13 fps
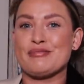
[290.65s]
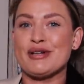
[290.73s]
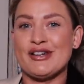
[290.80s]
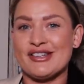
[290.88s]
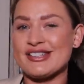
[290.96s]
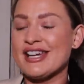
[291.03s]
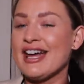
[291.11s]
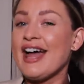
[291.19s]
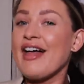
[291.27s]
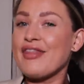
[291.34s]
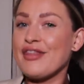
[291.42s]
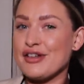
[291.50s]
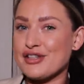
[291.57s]
because
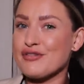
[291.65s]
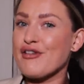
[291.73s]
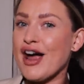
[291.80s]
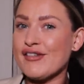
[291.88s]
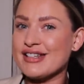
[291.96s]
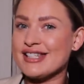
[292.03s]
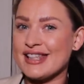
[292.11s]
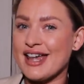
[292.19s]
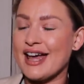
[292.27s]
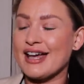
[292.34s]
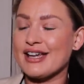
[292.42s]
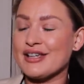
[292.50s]
there's a rarity there.